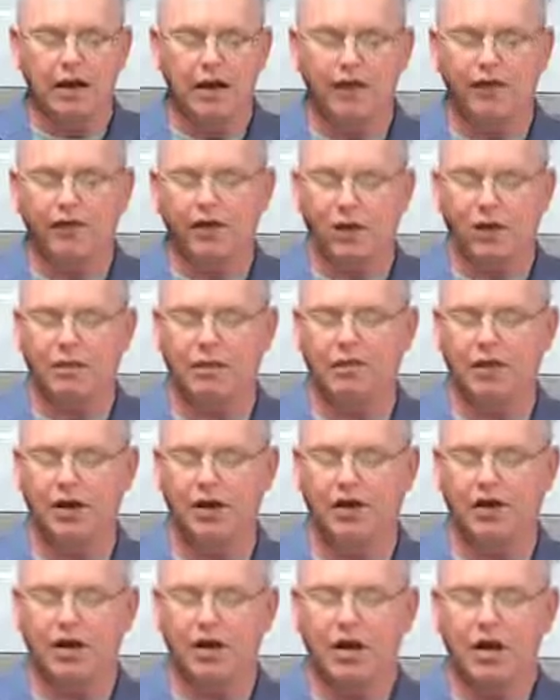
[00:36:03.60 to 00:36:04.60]
in
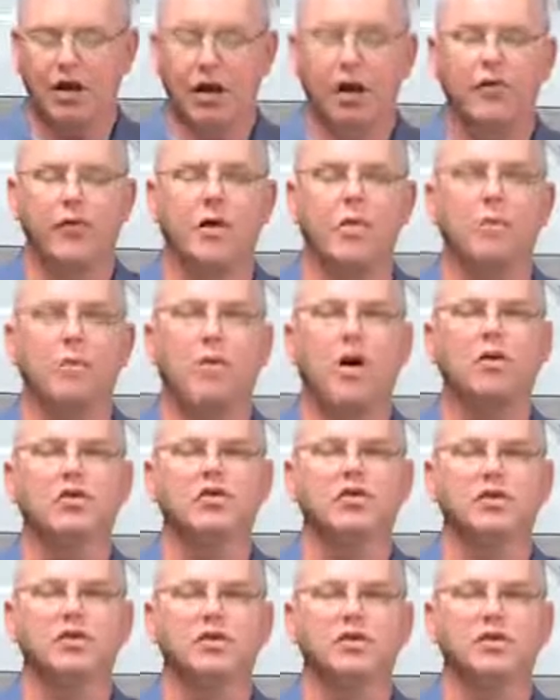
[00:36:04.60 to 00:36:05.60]
infirmities, in
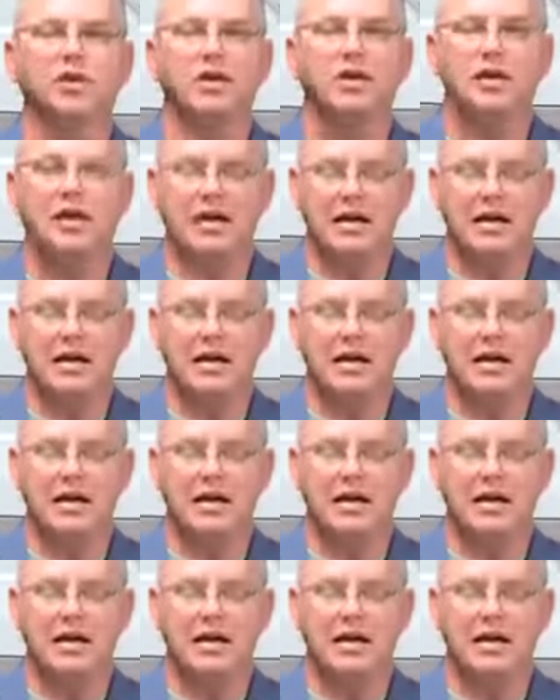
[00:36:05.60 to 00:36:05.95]
reproaches,